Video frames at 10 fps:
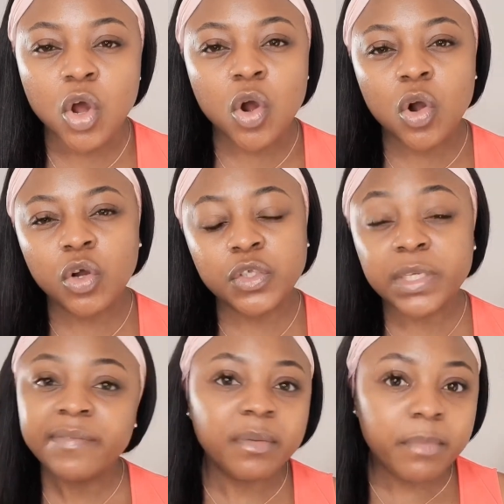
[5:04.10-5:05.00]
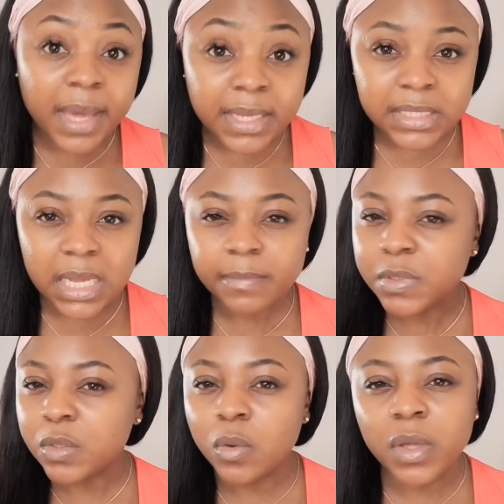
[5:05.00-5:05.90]
or to even make time
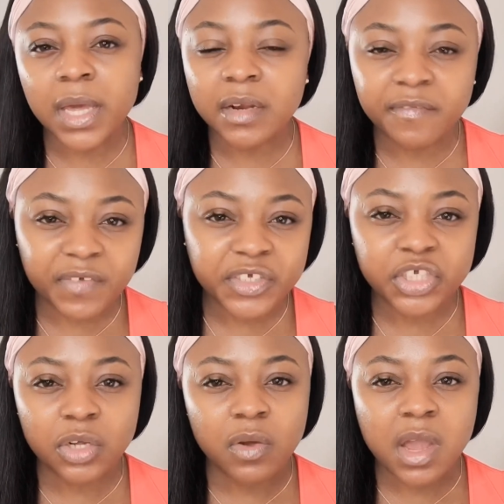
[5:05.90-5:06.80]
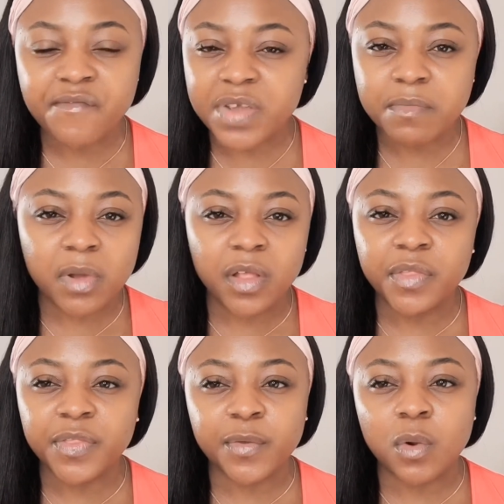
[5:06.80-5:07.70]
to go get a facial every
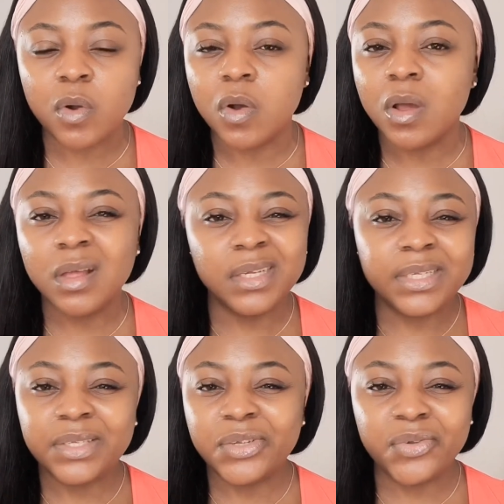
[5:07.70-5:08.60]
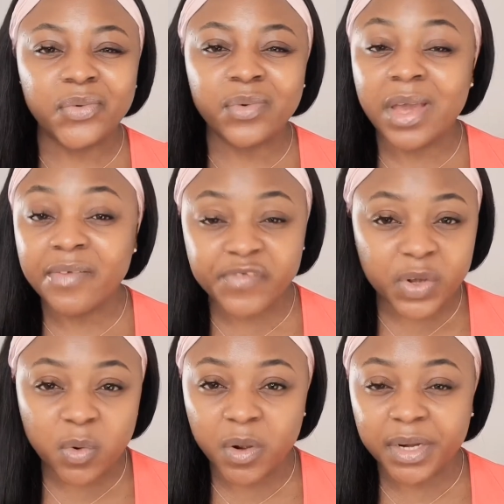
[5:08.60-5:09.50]
month, or every
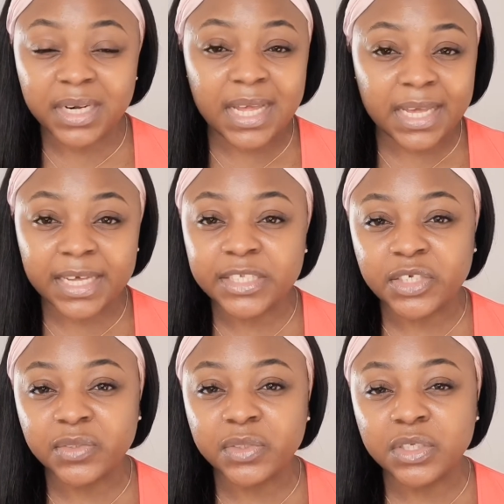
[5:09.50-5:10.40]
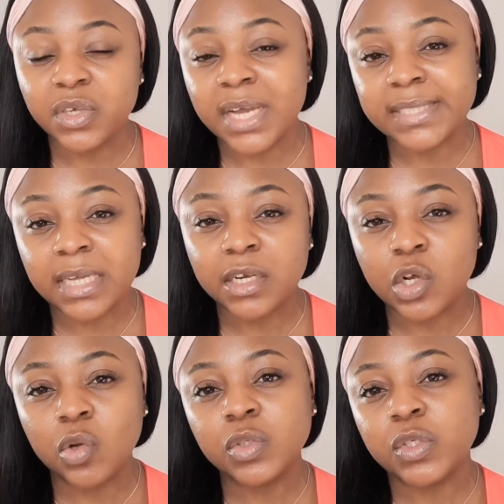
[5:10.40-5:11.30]
quarter like I do. I set a
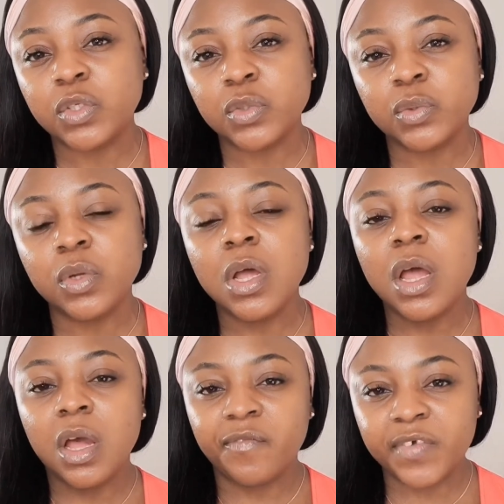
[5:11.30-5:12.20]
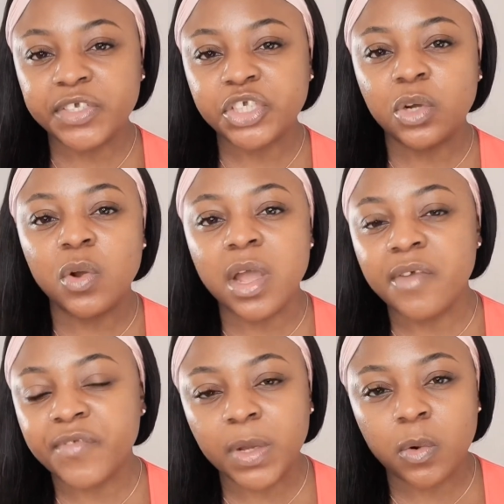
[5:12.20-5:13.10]
goal to do a facial
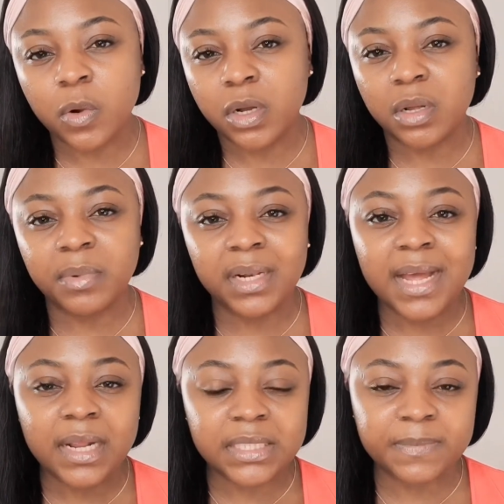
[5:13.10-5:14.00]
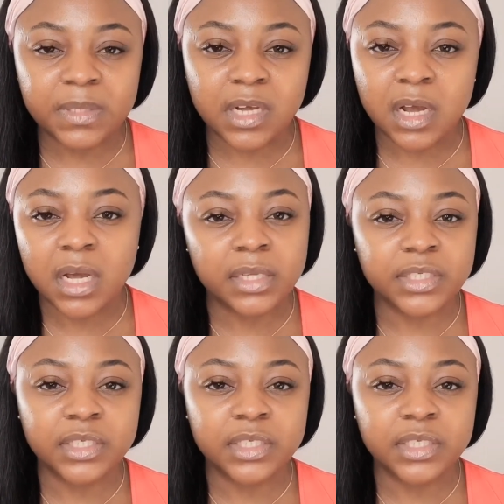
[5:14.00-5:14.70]
every quarter, but that has been hard.